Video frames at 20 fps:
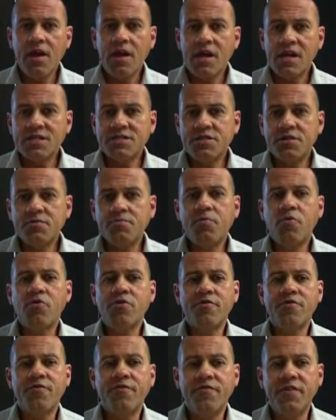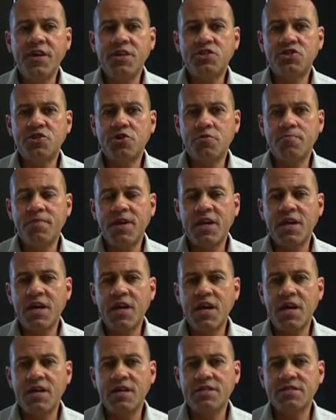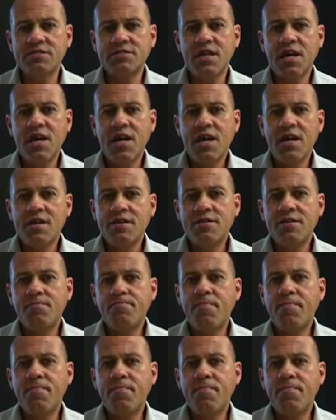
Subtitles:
It's an important feature because the